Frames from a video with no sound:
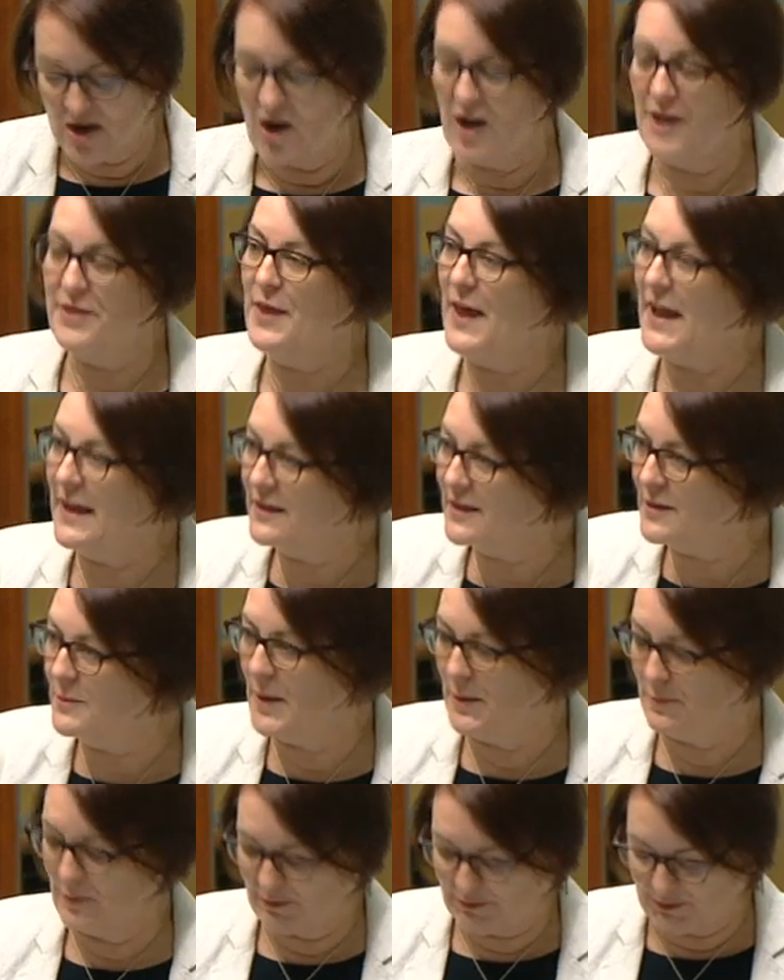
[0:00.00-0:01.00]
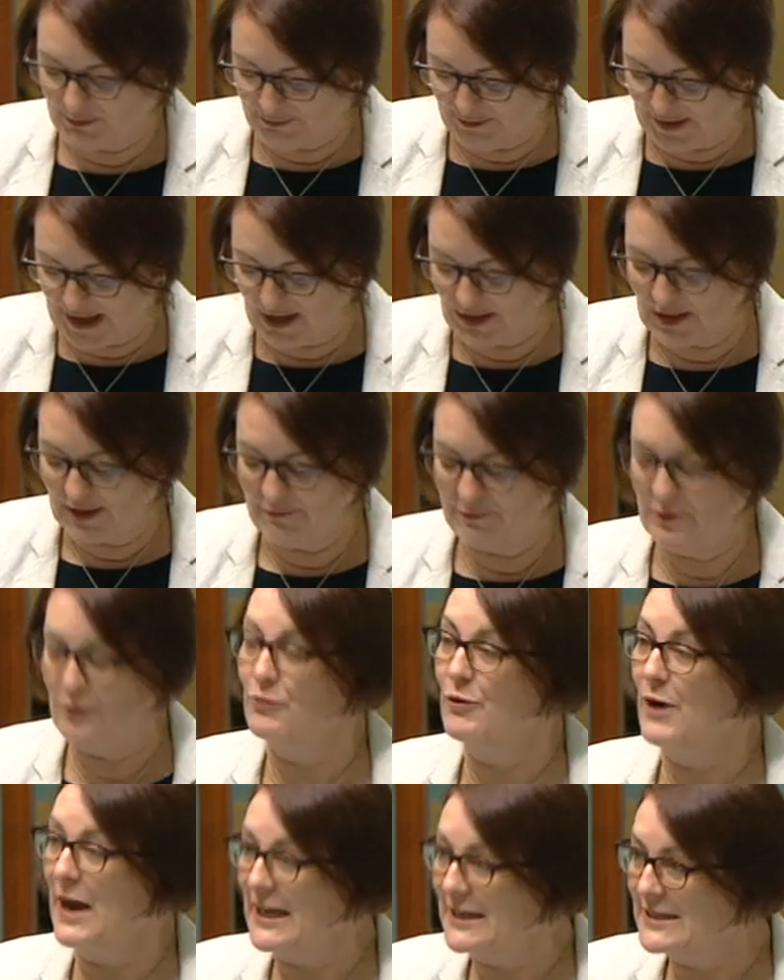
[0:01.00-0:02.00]
I thank the member for Fowler for
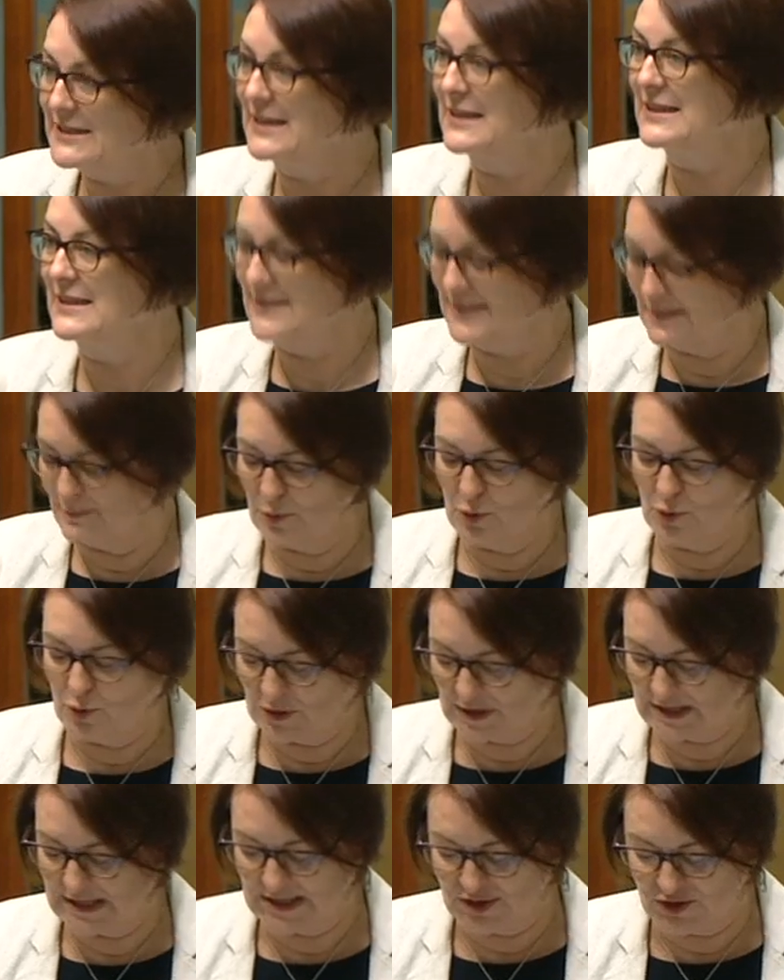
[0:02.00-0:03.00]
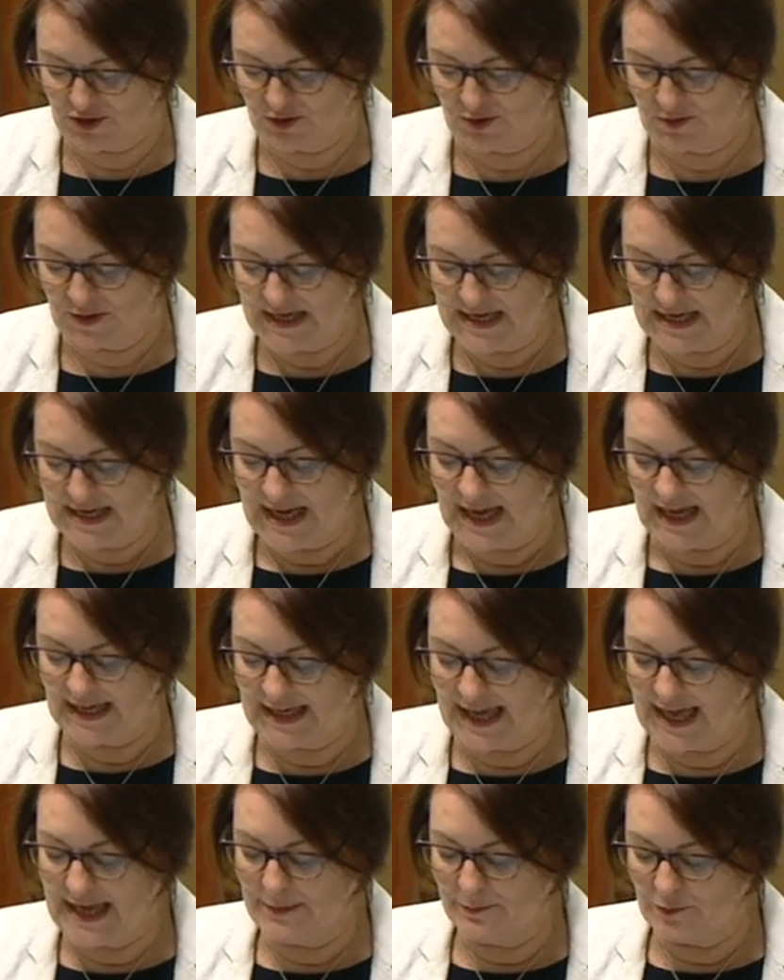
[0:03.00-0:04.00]
raising this important issue, a
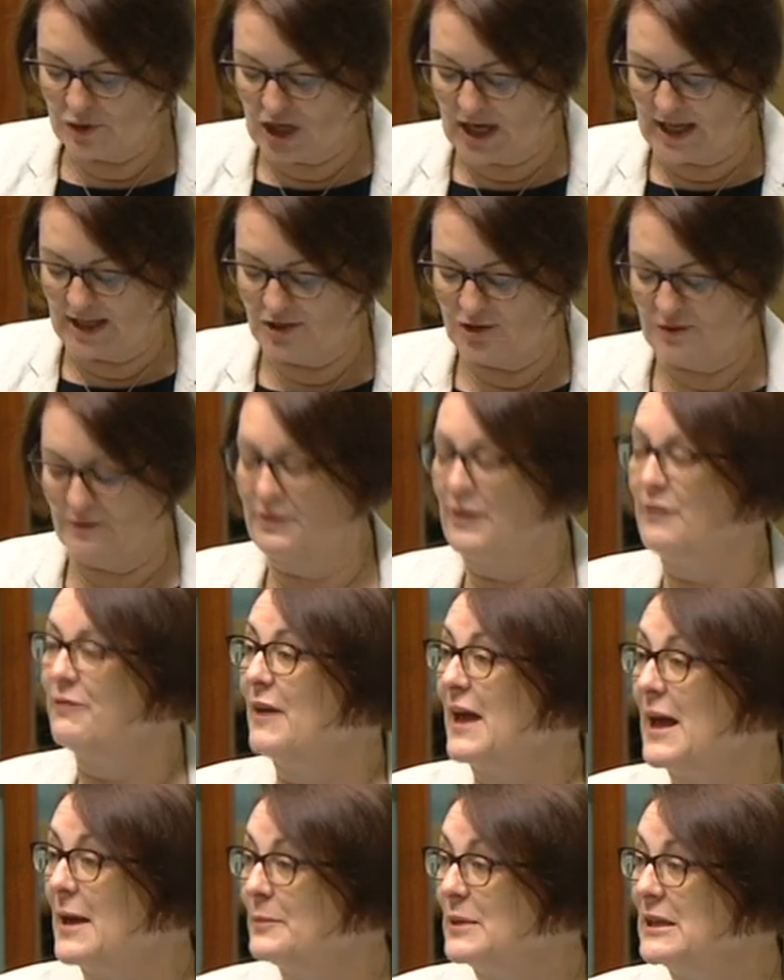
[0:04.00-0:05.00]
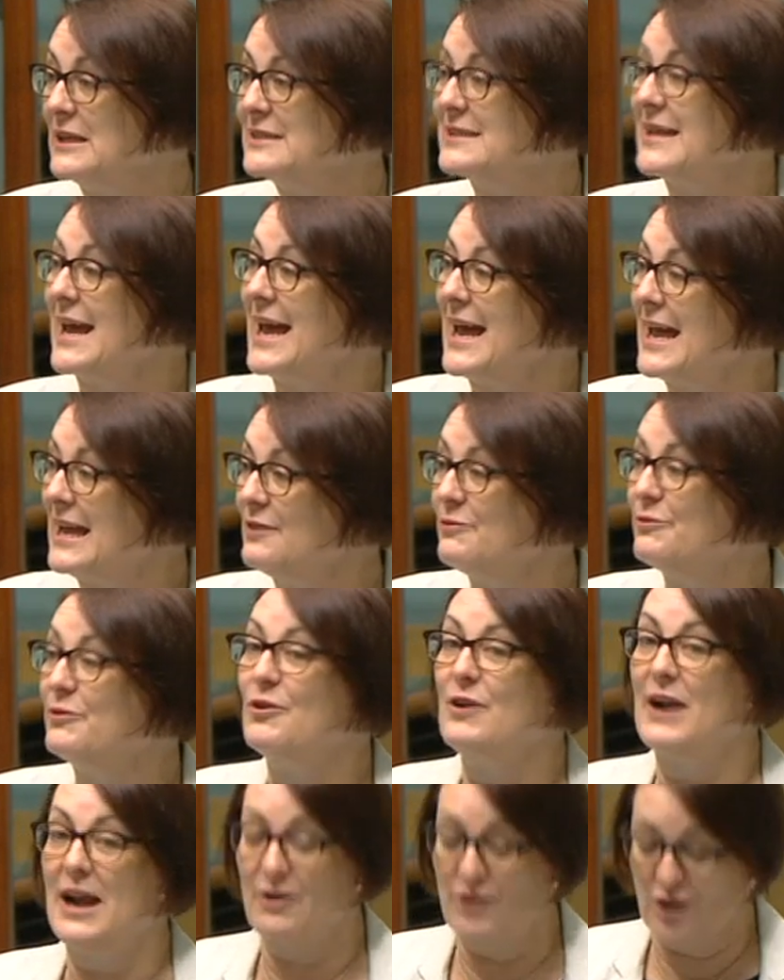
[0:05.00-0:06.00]
game changer for families and
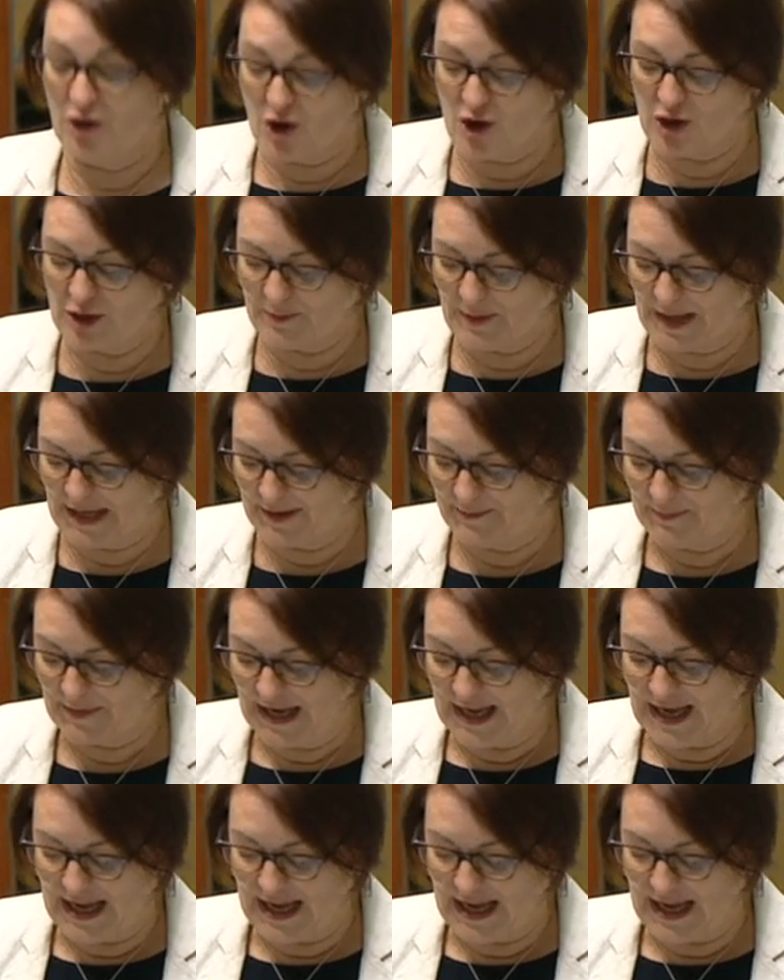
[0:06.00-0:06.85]
for our economy.